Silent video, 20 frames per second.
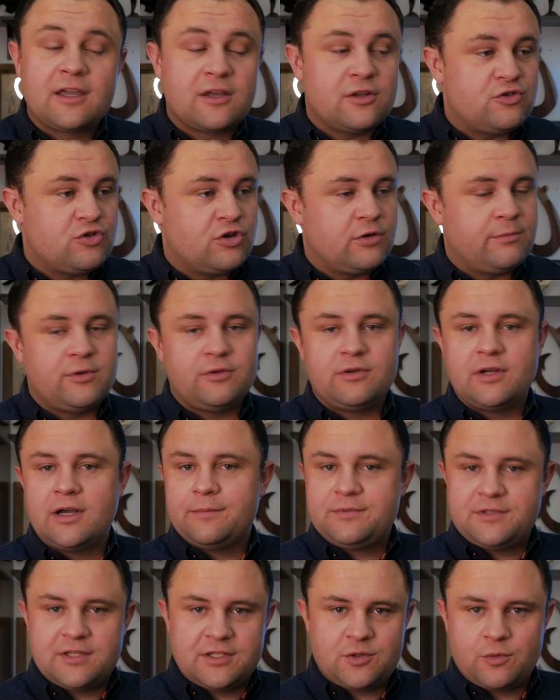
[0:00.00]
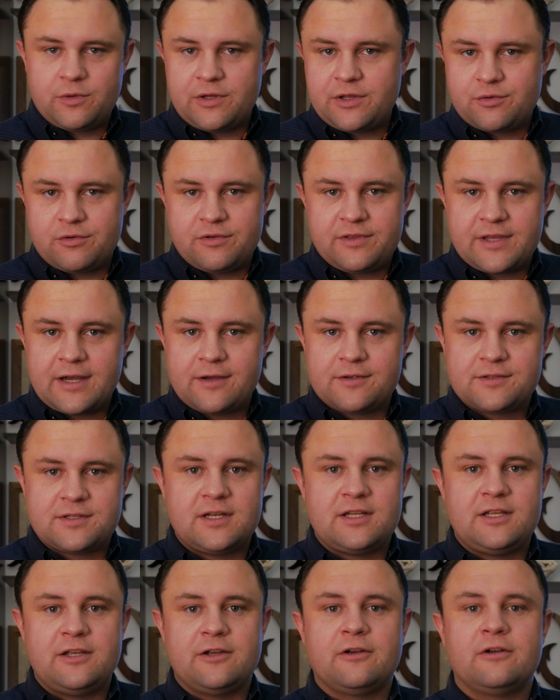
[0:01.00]
contribute up to
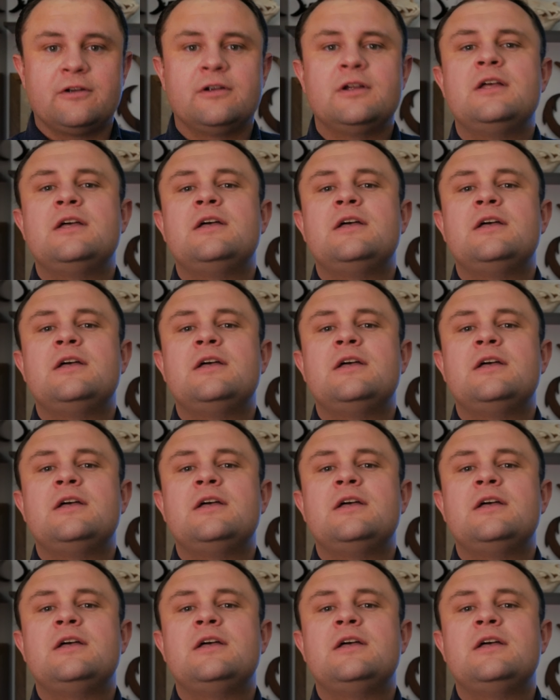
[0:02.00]
$23,000 a year